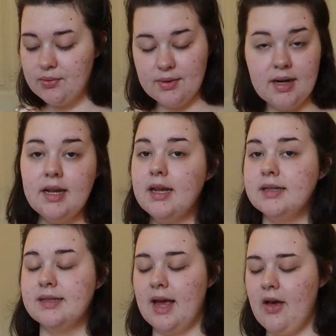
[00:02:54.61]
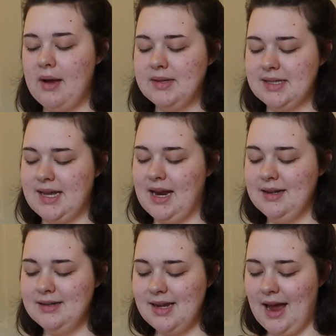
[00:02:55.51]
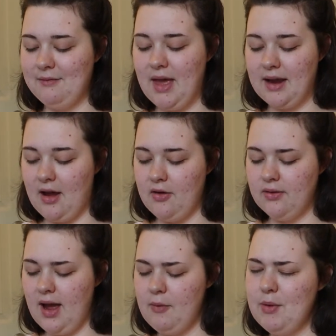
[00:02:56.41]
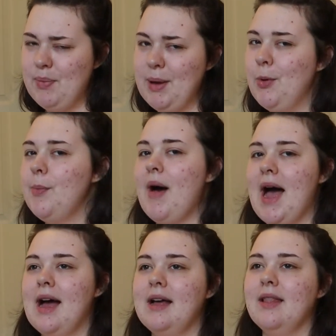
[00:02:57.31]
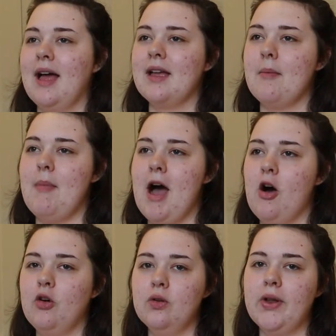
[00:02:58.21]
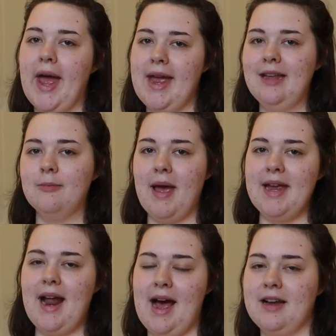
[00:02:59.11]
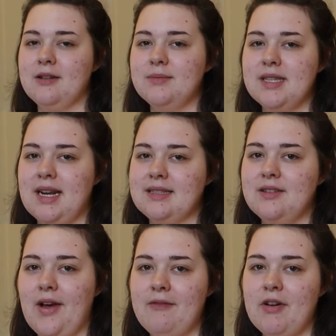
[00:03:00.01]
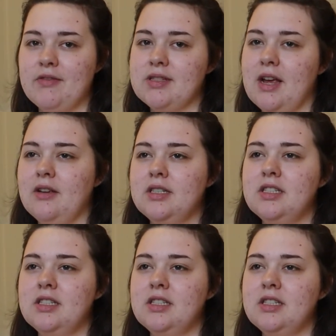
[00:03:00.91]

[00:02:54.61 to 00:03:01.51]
pretty good sale. I was excited to have that gone. When people buy like my old handmade items that I still have up for sale,